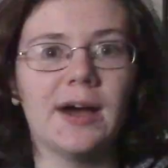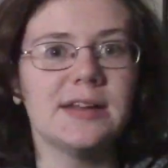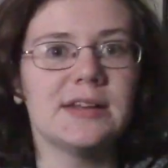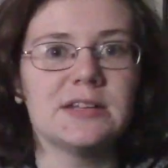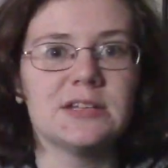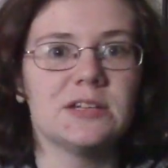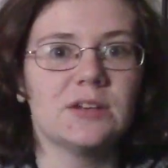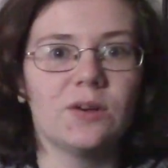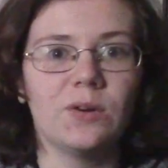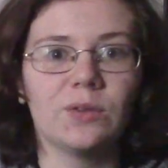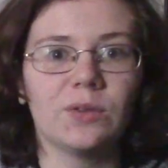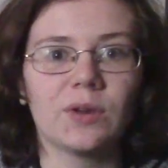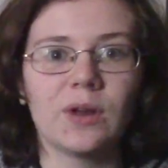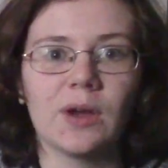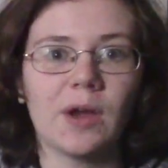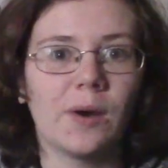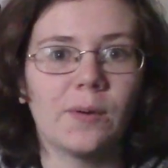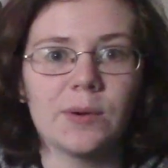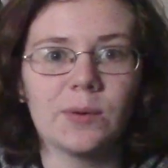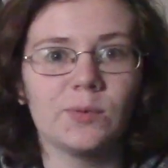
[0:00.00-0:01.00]
I didn't know that
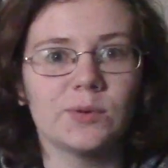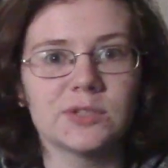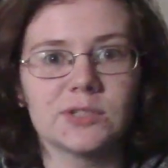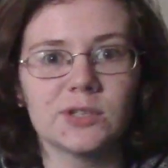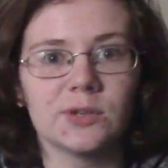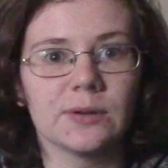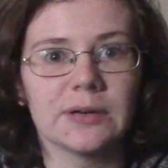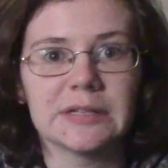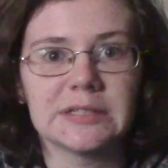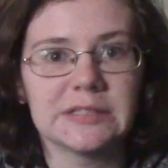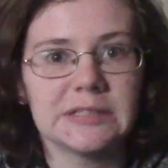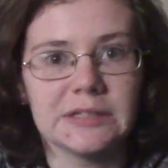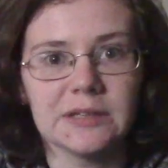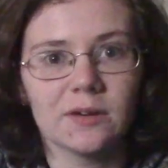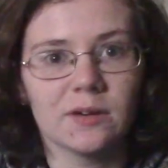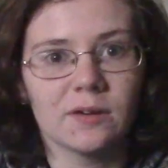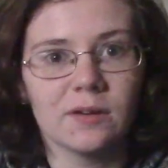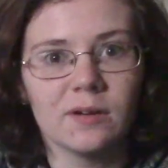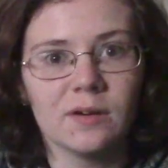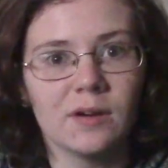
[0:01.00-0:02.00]
Howie was a great
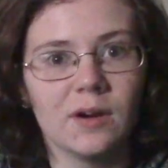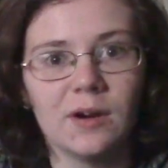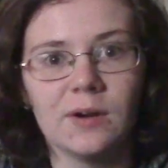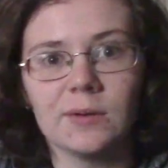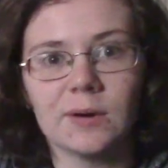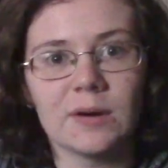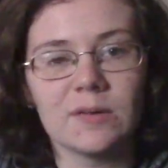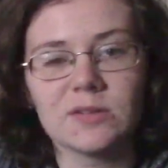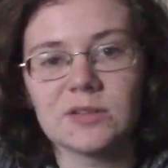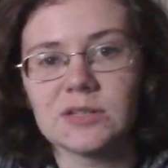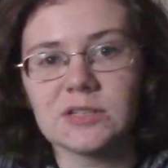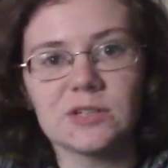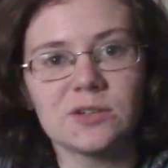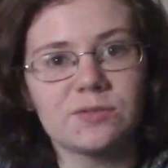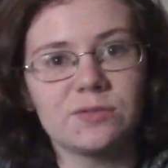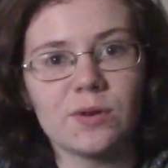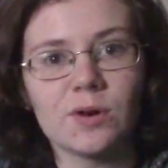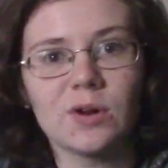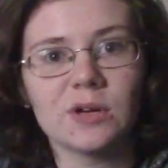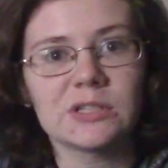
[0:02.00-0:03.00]
singer. Why was I so
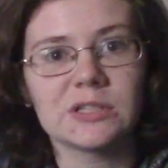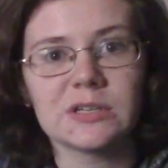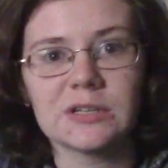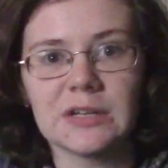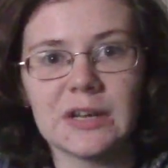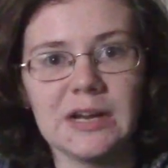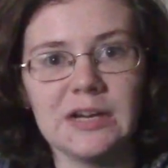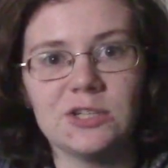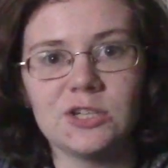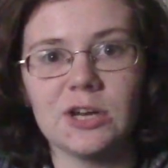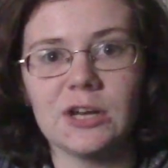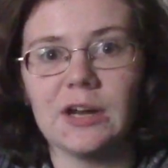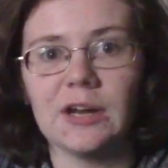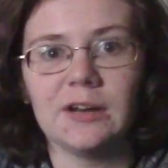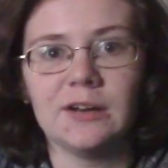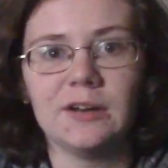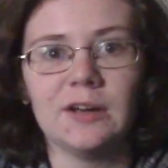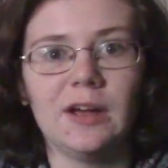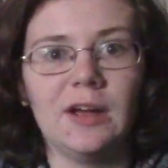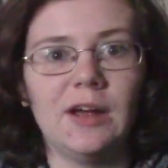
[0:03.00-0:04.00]
focused on
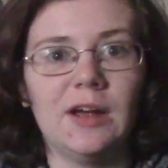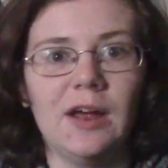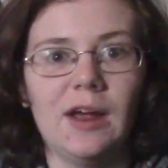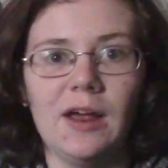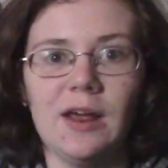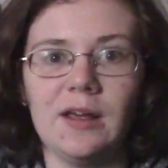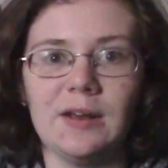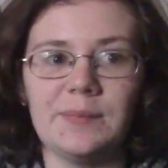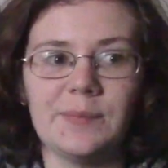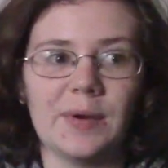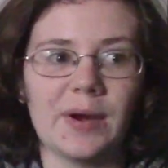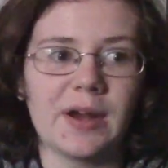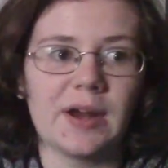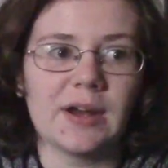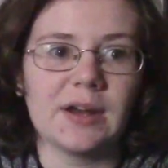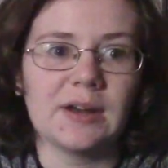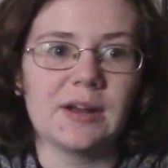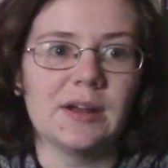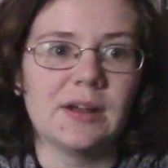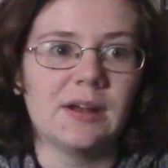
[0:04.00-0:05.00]
AJ and
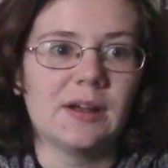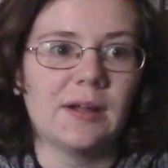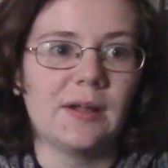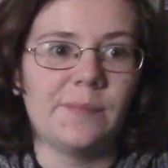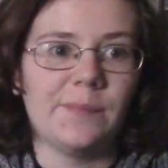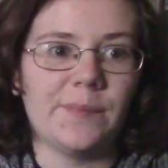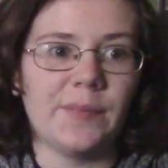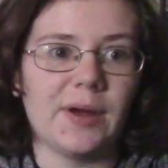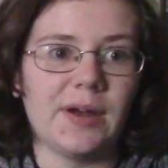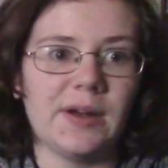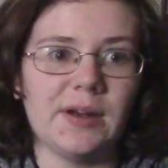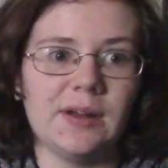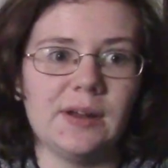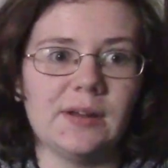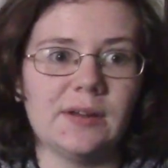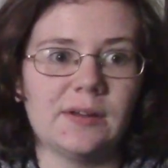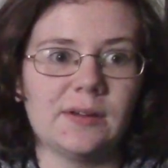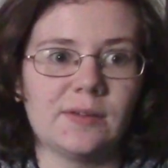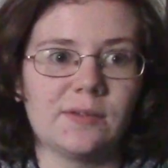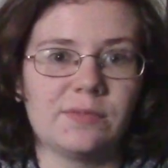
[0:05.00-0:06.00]
my
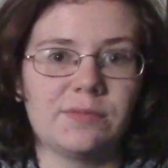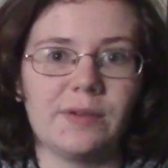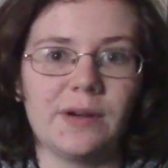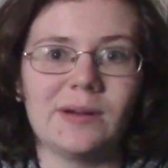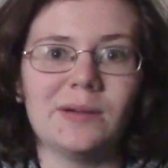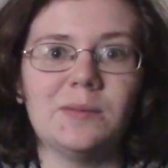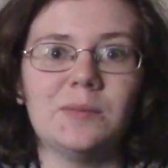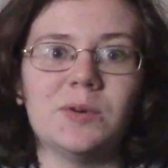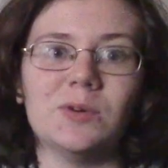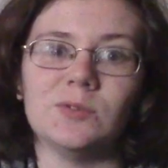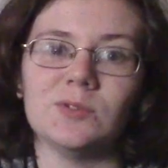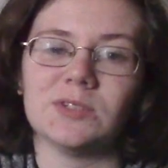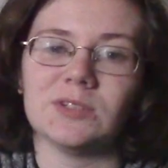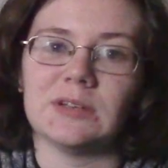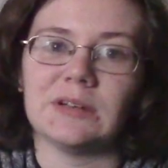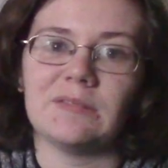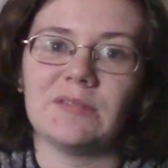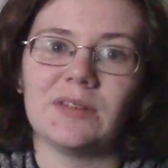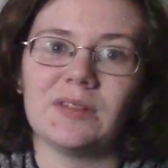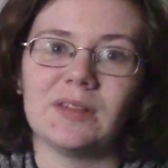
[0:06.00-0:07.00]
pheromones
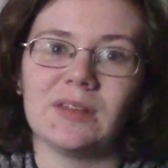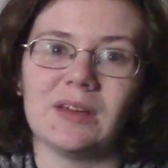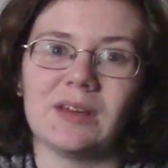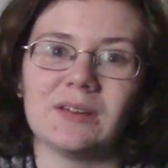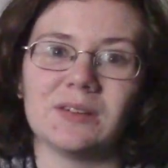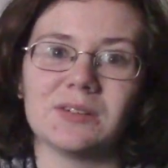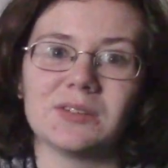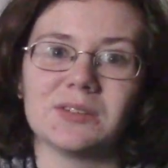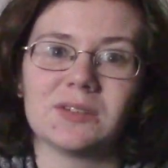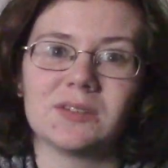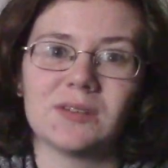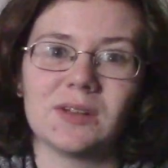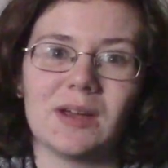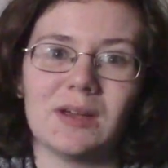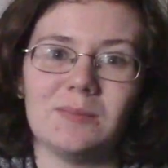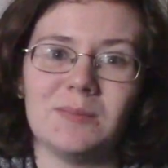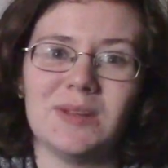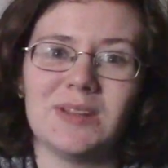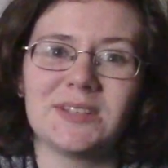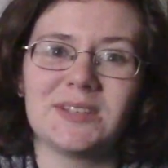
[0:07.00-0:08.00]
and everything else? I
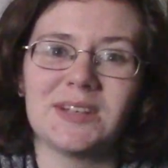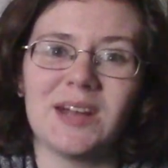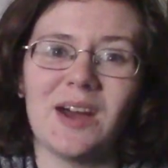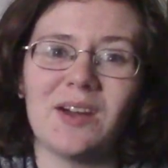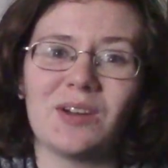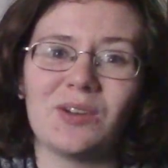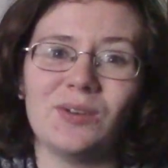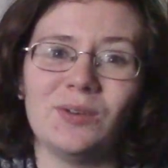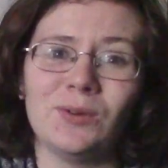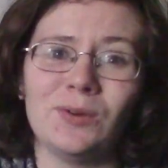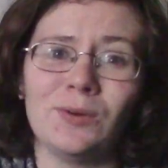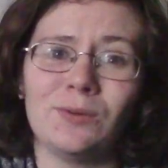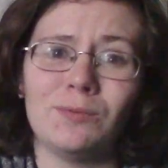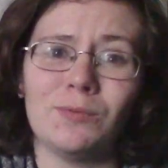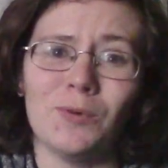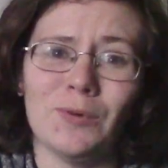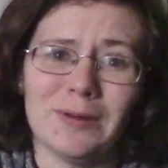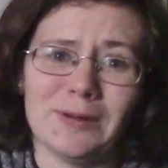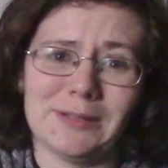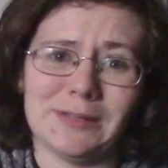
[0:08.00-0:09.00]
missed out on a good
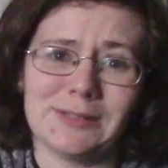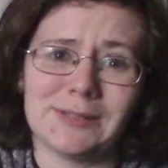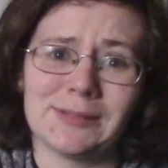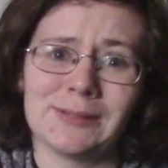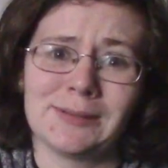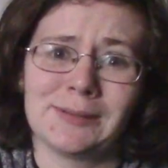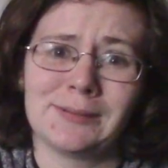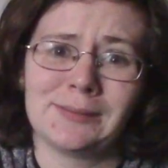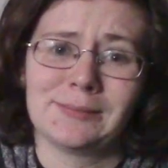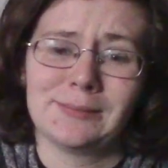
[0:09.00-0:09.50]
voice.